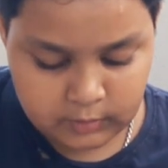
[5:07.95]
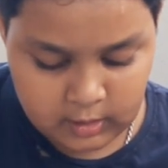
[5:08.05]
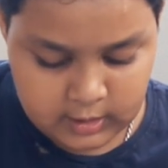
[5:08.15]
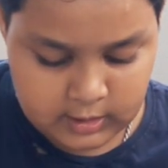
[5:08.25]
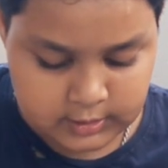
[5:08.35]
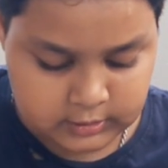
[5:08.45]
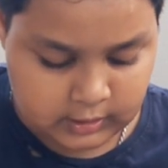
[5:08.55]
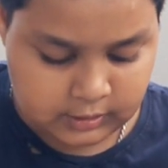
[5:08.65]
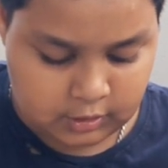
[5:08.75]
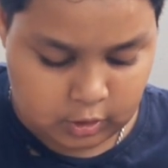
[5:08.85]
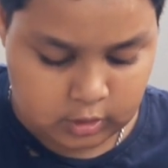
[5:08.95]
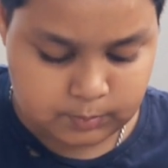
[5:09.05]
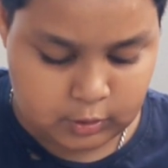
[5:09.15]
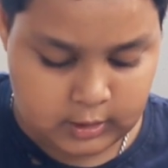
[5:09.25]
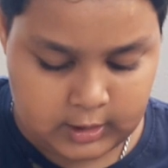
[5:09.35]
he learned that the North
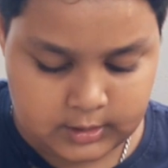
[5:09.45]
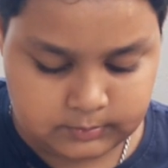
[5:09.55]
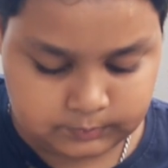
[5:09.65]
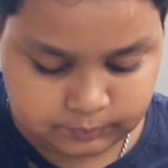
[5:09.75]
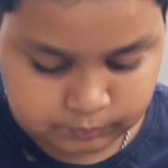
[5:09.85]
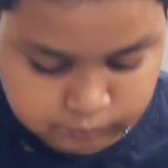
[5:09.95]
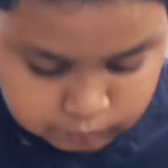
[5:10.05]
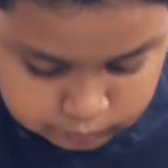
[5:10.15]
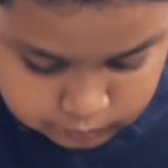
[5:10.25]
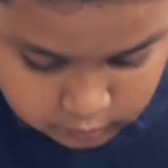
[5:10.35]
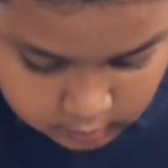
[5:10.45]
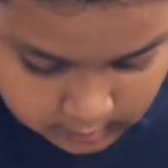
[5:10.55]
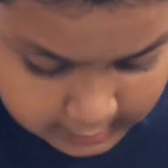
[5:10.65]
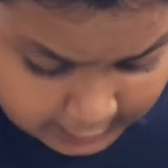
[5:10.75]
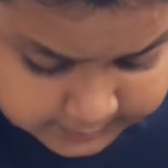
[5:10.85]
Pole
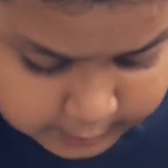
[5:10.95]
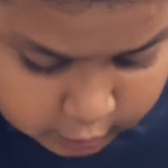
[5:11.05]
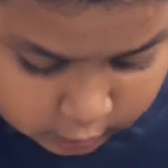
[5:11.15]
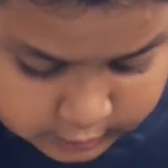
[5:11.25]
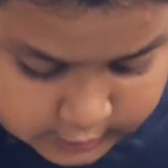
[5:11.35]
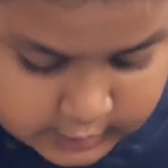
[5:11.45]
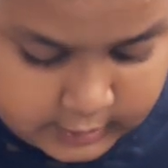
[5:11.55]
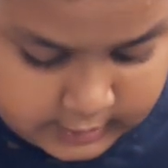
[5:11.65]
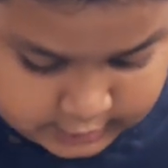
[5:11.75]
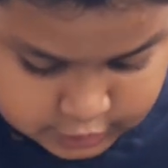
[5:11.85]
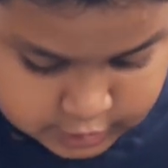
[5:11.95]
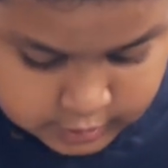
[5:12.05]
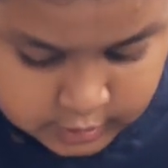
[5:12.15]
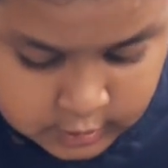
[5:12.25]
had been already reached.